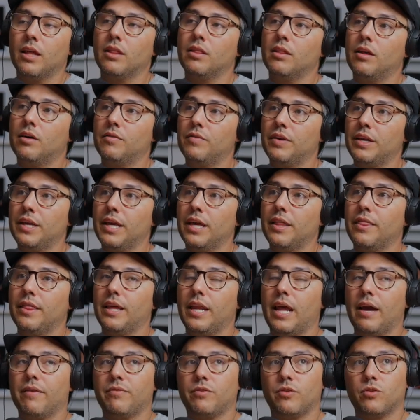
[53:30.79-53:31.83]
I love again
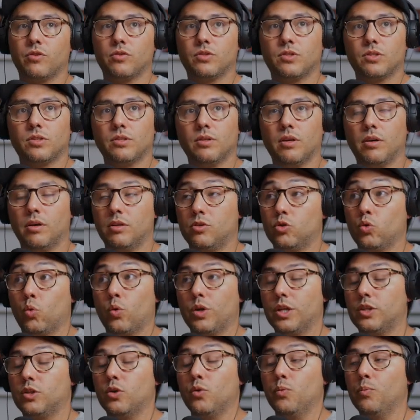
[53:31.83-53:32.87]
that after a
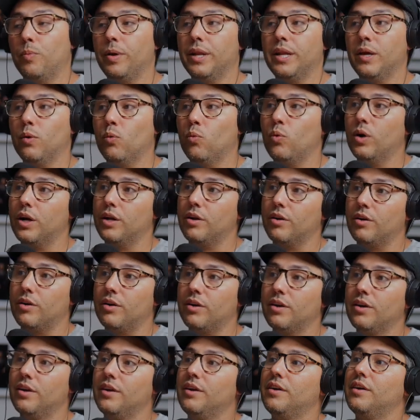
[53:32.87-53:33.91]
22 minute
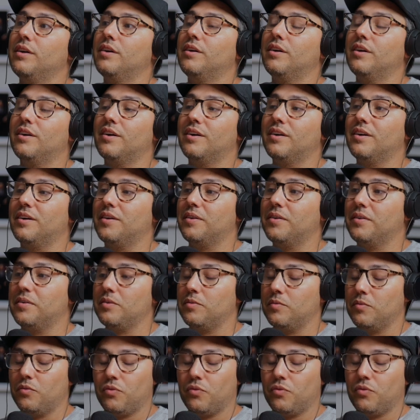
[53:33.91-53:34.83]
oneer uh,